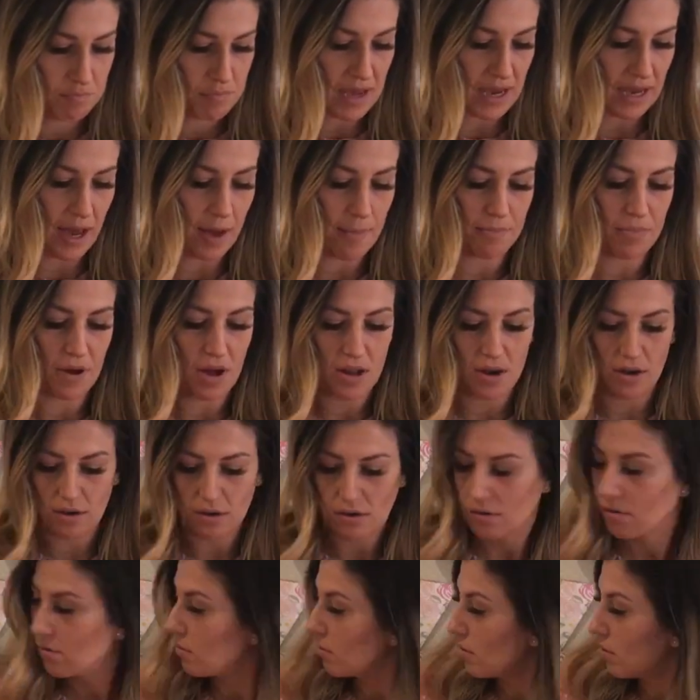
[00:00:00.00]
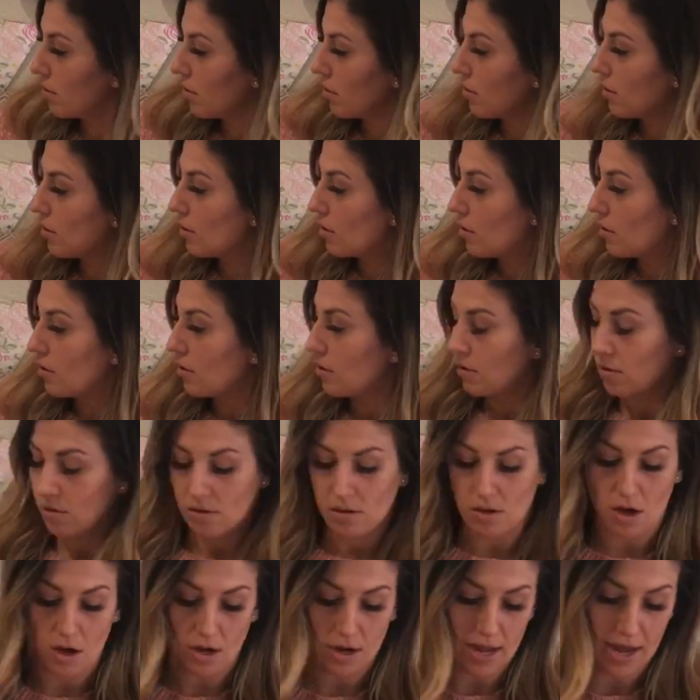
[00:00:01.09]
pick up
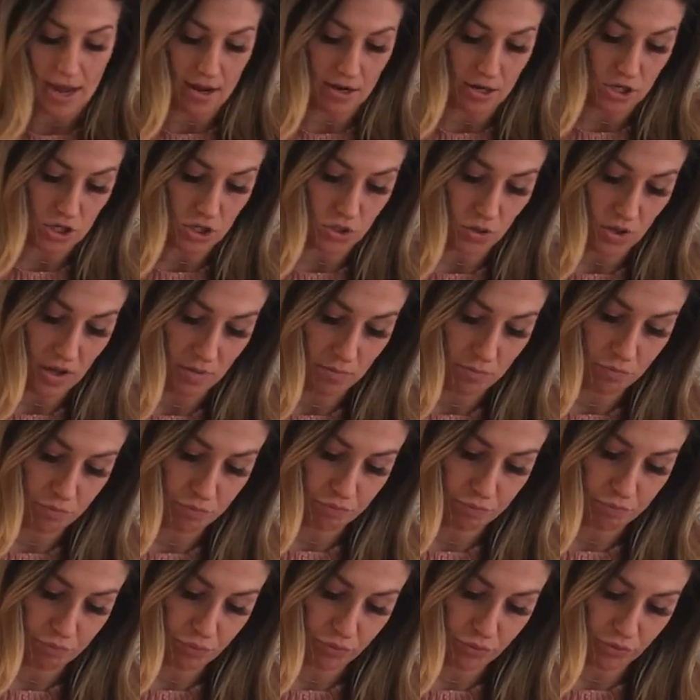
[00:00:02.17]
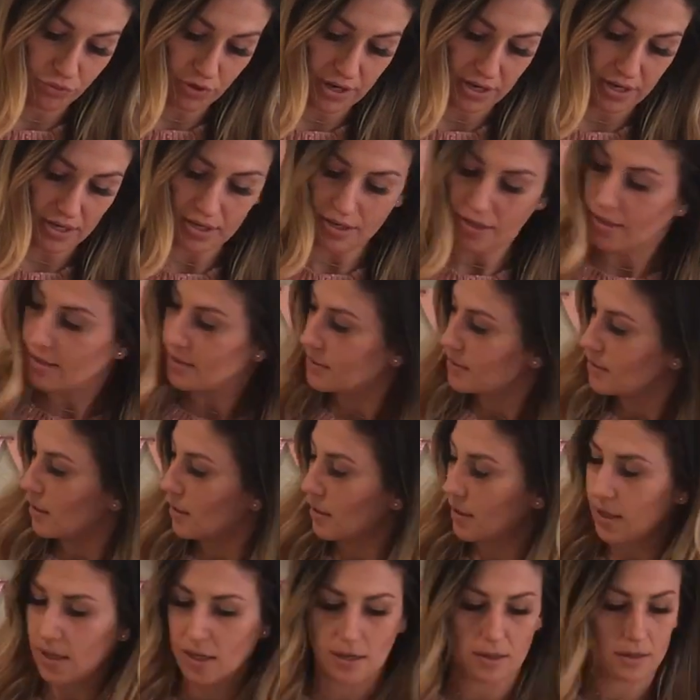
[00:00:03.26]
on how to do it pretty
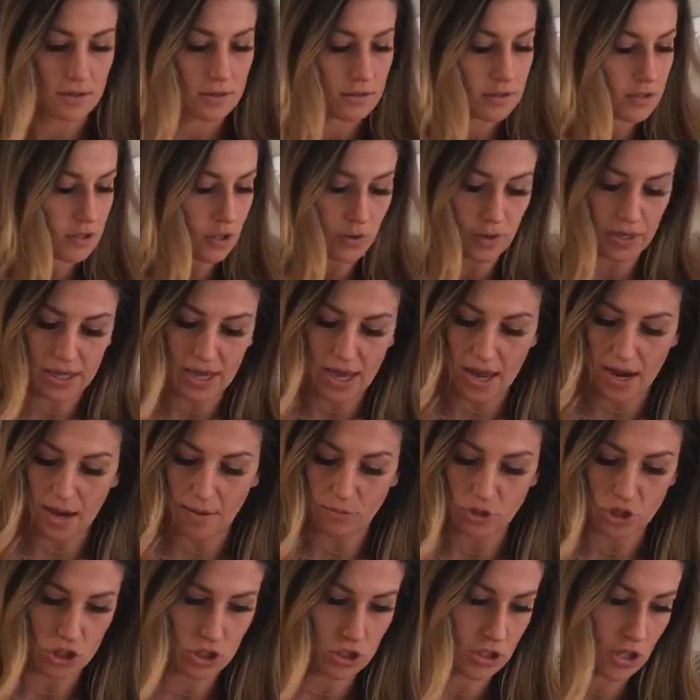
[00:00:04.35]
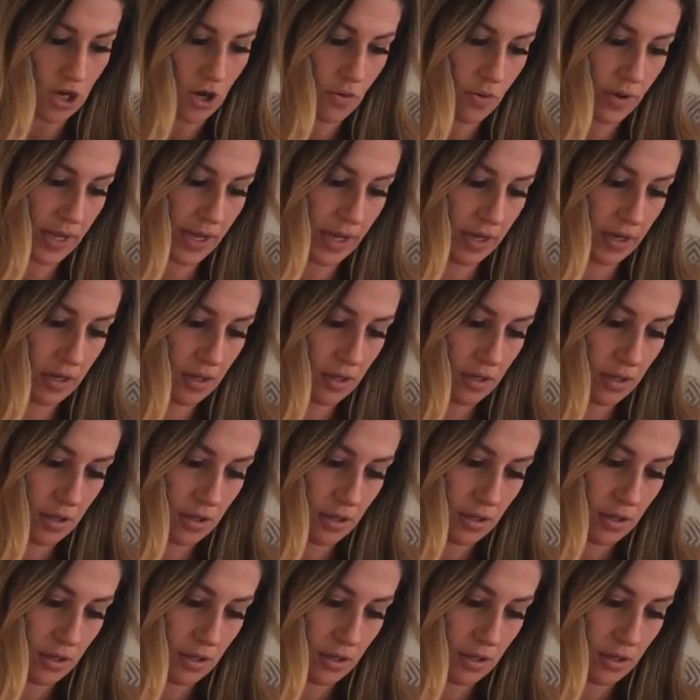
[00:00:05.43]
easily. So again, I'm just going,